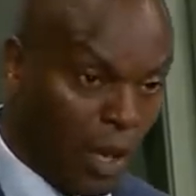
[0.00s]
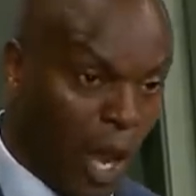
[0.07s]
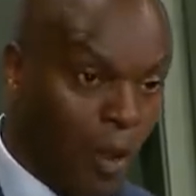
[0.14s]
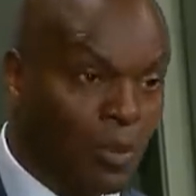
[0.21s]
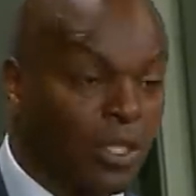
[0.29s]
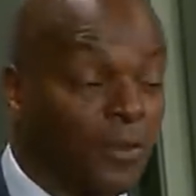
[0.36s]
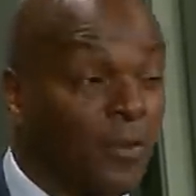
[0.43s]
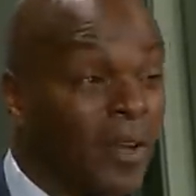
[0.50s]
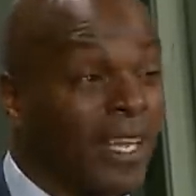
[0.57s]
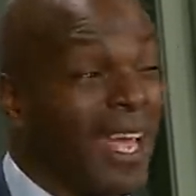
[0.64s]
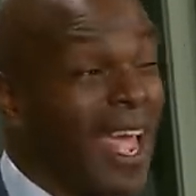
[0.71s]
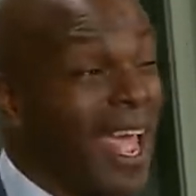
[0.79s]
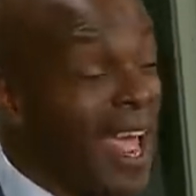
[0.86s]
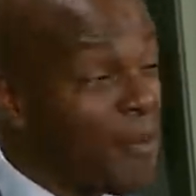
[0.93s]
I want to thank
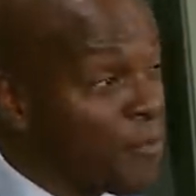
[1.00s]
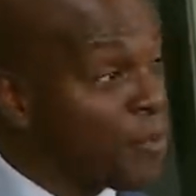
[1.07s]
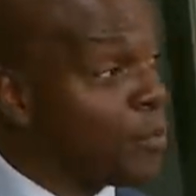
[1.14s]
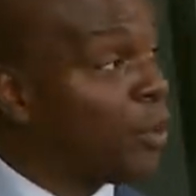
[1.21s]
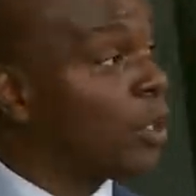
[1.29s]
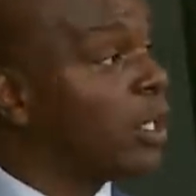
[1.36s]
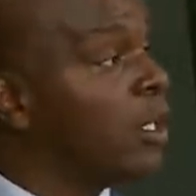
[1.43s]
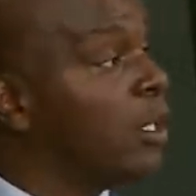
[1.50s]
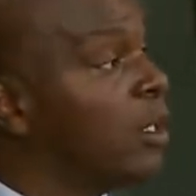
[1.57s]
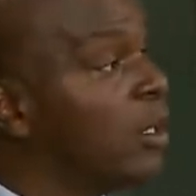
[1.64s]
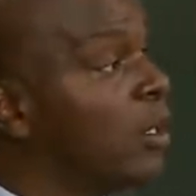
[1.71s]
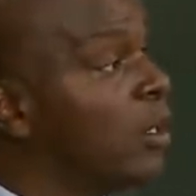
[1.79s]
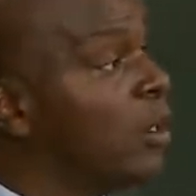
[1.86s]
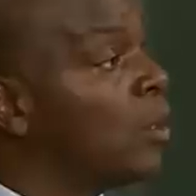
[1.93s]
everybody
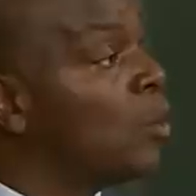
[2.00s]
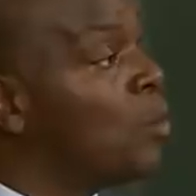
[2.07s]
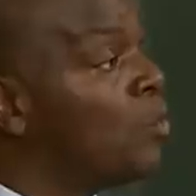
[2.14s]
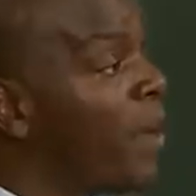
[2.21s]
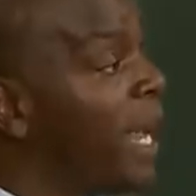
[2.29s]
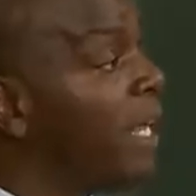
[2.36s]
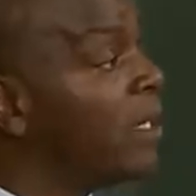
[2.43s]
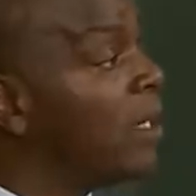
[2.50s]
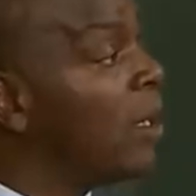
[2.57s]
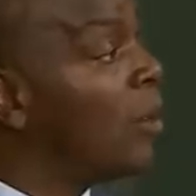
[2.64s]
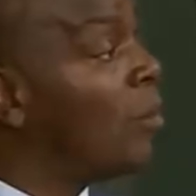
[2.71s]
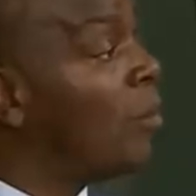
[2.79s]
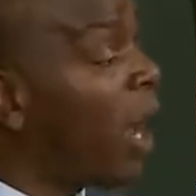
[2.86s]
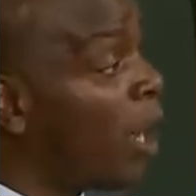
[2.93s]
who made
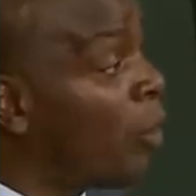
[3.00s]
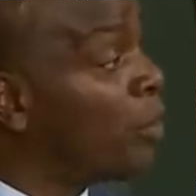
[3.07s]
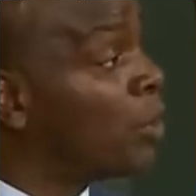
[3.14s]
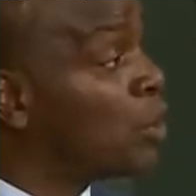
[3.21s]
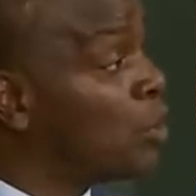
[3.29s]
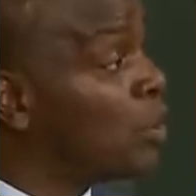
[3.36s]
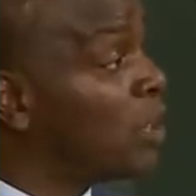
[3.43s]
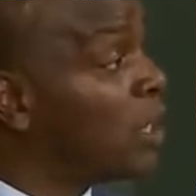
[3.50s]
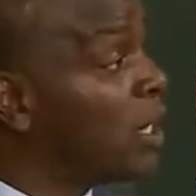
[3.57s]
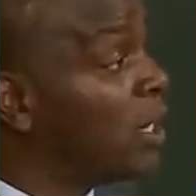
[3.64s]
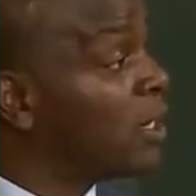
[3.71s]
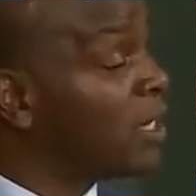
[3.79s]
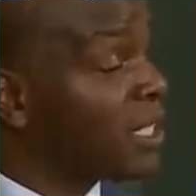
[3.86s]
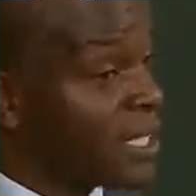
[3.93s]
my
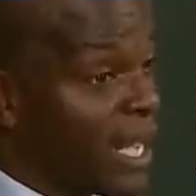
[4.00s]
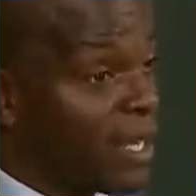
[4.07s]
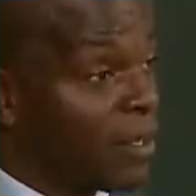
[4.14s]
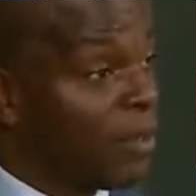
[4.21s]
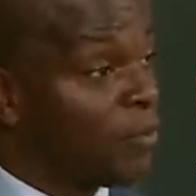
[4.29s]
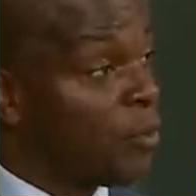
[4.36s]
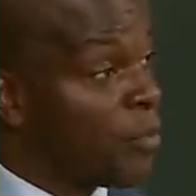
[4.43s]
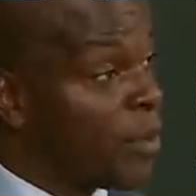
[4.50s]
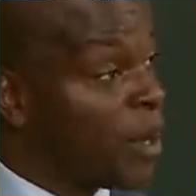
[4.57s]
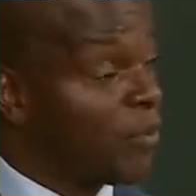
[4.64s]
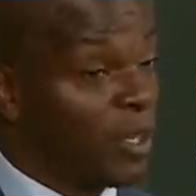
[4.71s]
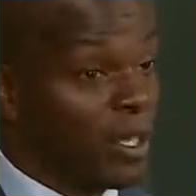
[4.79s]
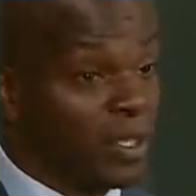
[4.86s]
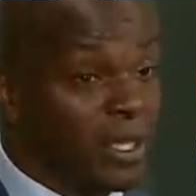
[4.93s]
opportunity to stand for Mayor
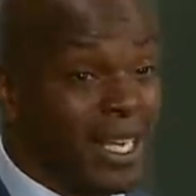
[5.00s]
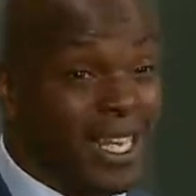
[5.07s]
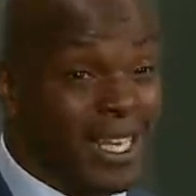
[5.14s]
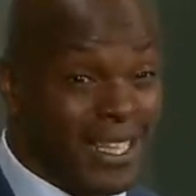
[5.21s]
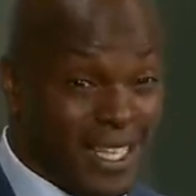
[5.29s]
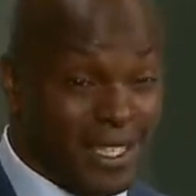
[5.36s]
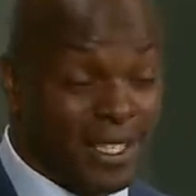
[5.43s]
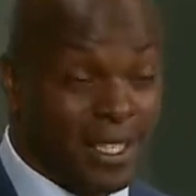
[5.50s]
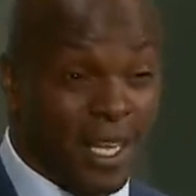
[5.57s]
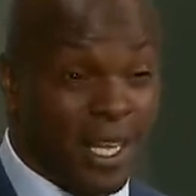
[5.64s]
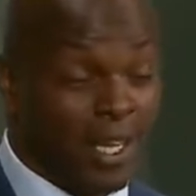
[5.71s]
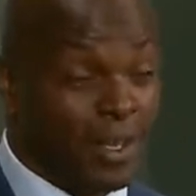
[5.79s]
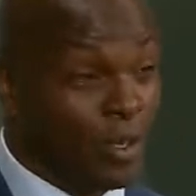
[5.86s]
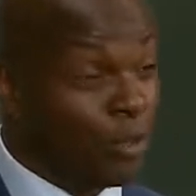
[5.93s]
of London in this
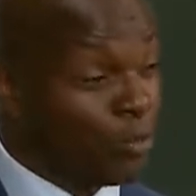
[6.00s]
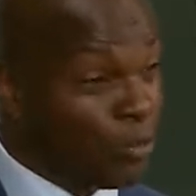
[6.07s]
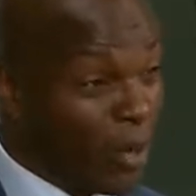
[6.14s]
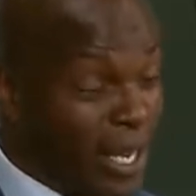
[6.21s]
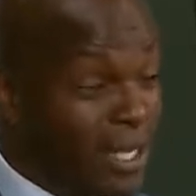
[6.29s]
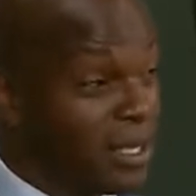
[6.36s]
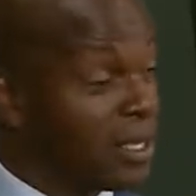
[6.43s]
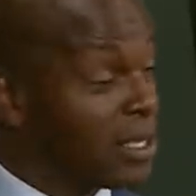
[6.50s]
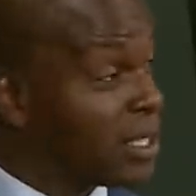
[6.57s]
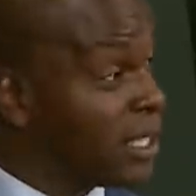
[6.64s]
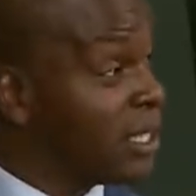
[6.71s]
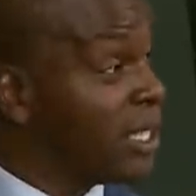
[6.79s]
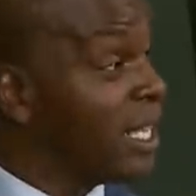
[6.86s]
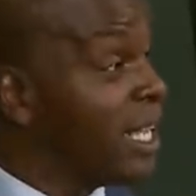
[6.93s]
great
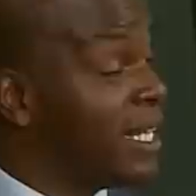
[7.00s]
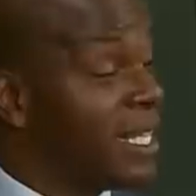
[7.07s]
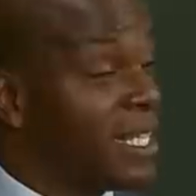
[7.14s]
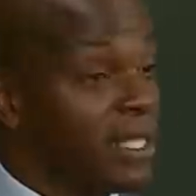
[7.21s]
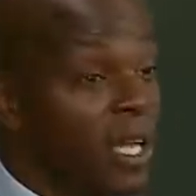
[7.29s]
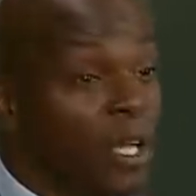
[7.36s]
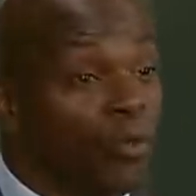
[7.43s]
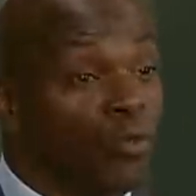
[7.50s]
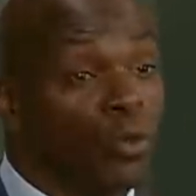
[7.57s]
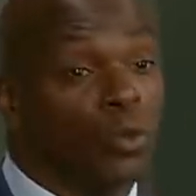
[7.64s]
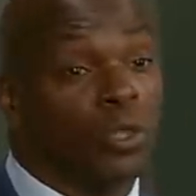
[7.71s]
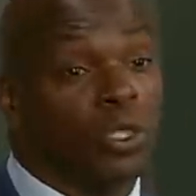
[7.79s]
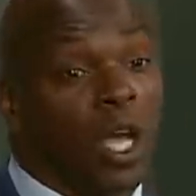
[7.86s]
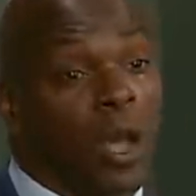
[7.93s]
city, in this
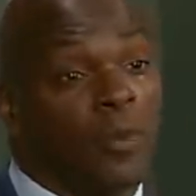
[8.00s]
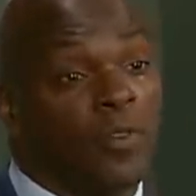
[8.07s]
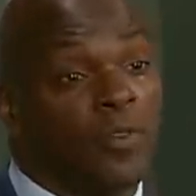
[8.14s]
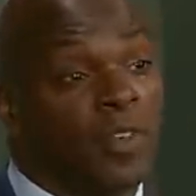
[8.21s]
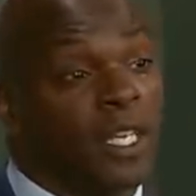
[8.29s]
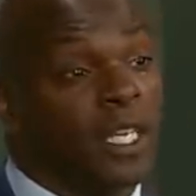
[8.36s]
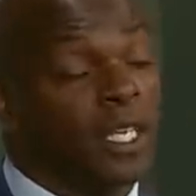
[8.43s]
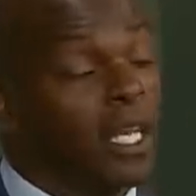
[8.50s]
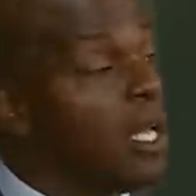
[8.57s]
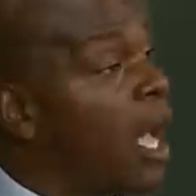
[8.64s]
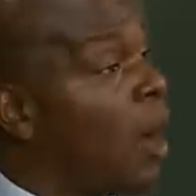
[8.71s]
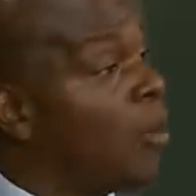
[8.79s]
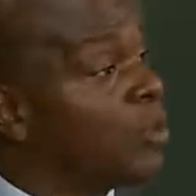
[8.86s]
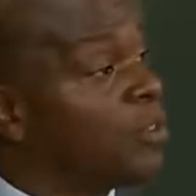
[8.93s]
real time of need.
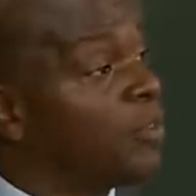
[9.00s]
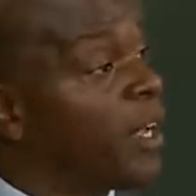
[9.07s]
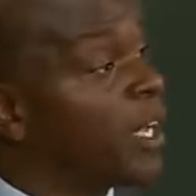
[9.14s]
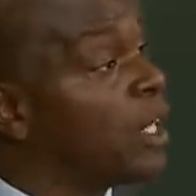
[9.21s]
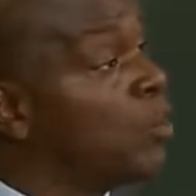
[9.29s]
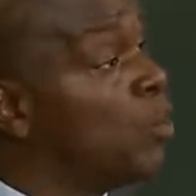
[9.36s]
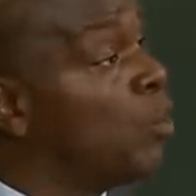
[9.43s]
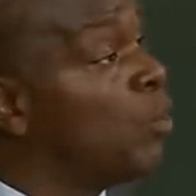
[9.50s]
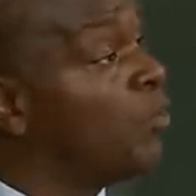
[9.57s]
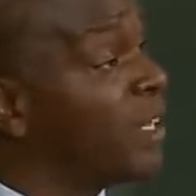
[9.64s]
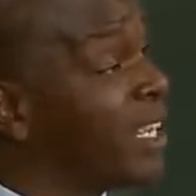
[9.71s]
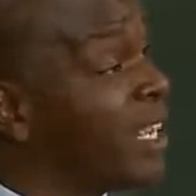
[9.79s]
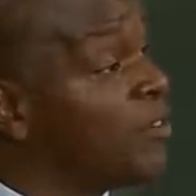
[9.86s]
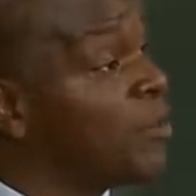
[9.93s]
I want to thank you all for
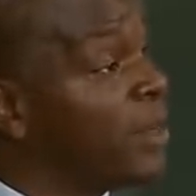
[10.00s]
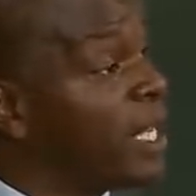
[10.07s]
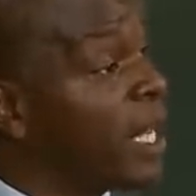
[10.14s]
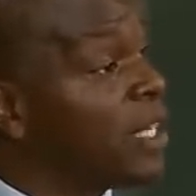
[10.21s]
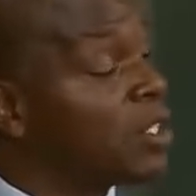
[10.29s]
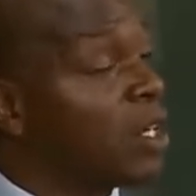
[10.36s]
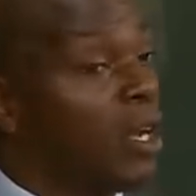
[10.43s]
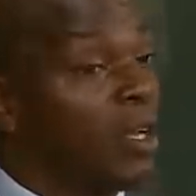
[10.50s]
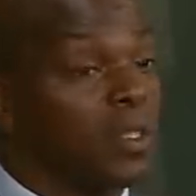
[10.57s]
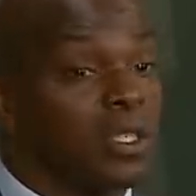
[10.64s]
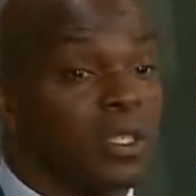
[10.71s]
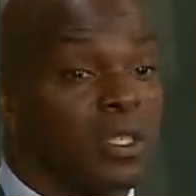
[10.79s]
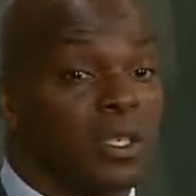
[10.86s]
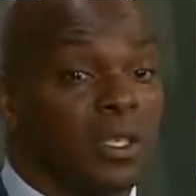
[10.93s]
giving me that
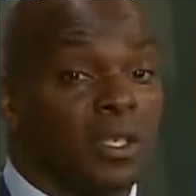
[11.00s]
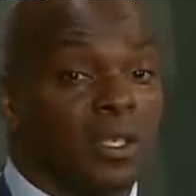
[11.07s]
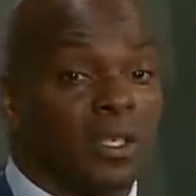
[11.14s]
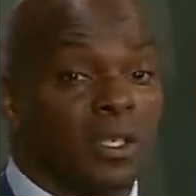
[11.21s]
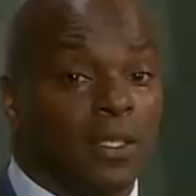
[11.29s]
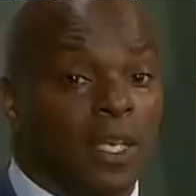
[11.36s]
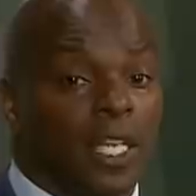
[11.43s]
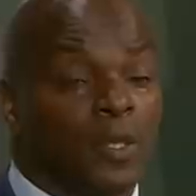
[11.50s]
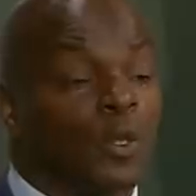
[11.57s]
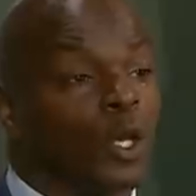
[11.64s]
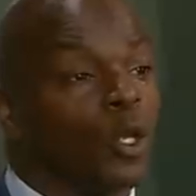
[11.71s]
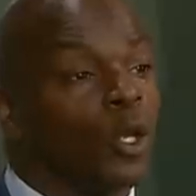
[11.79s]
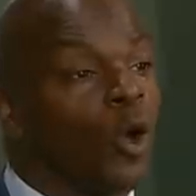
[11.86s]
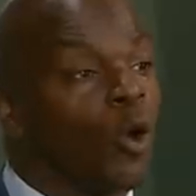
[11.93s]
chance. It's been
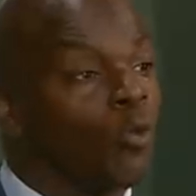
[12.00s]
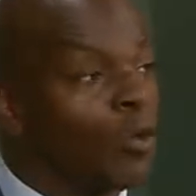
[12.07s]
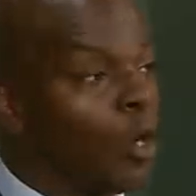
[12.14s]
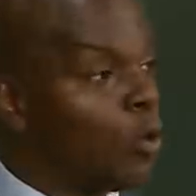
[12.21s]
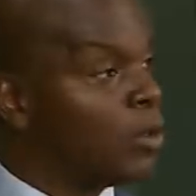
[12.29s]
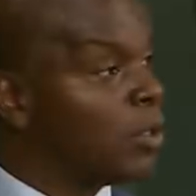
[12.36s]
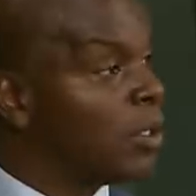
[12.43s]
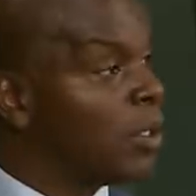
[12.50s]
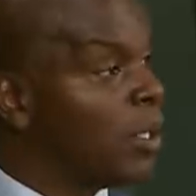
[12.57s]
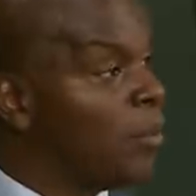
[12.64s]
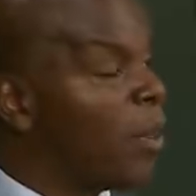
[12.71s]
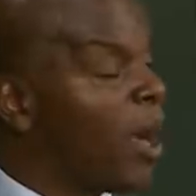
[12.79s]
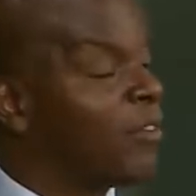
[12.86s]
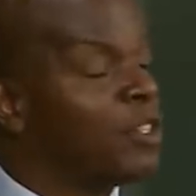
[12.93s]
a long road,
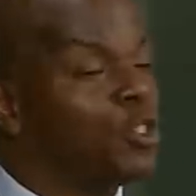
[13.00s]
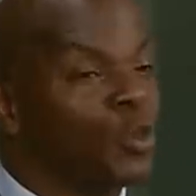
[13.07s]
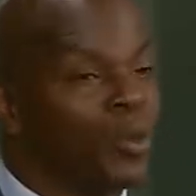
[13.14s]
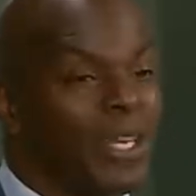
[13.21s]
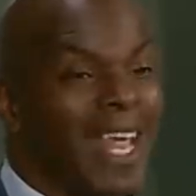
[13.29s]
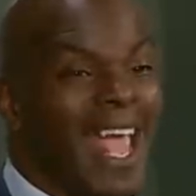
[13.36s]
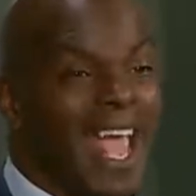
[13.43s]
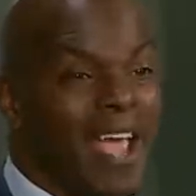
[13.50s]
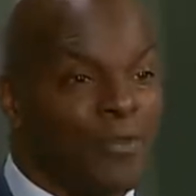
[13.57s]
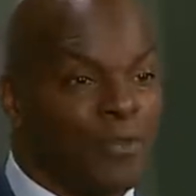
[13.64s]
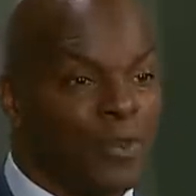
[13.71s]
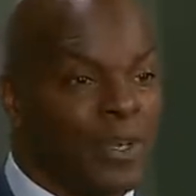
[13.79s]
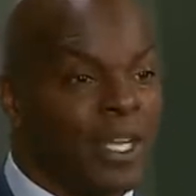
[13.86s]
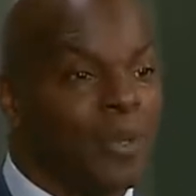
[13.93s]
but I've enjoyed
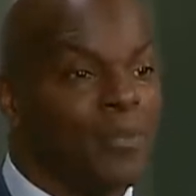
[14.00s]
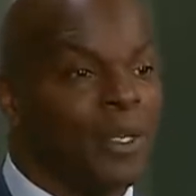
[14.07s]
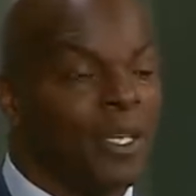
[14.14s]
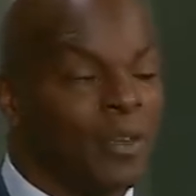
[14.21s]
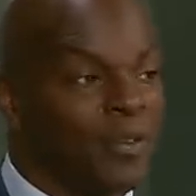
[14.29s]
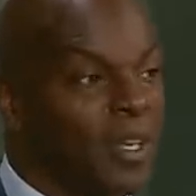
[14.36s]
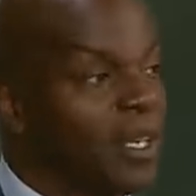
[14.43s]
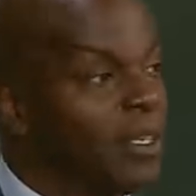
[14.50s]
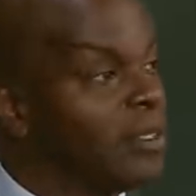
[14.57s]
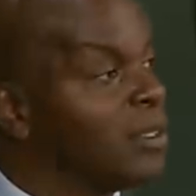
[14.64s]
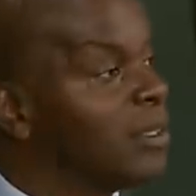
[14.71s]
every minute of it.